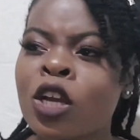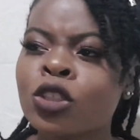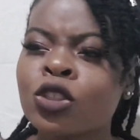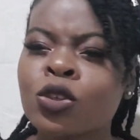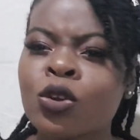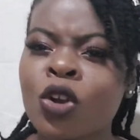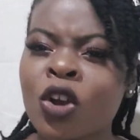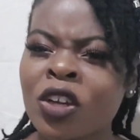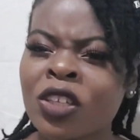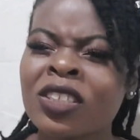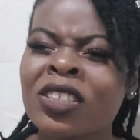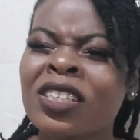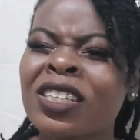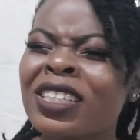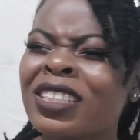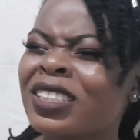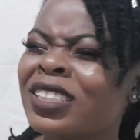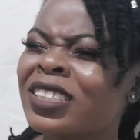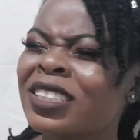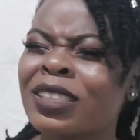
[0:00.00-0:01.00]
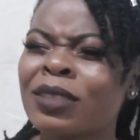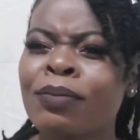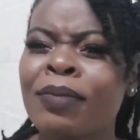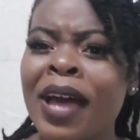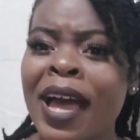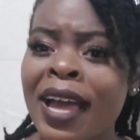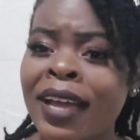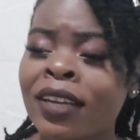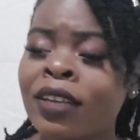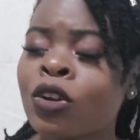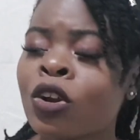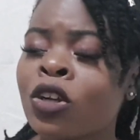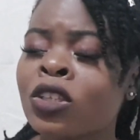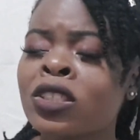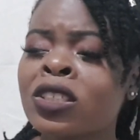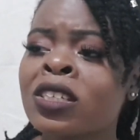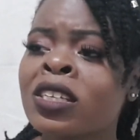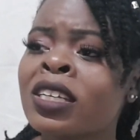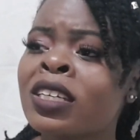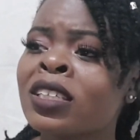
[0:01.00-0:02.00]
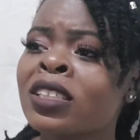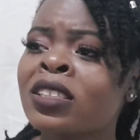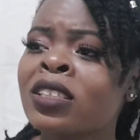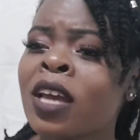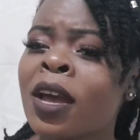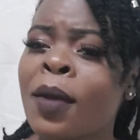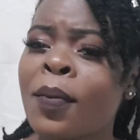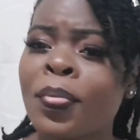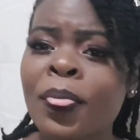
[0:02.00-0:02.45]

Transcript: So cotton is just bad. Cotton is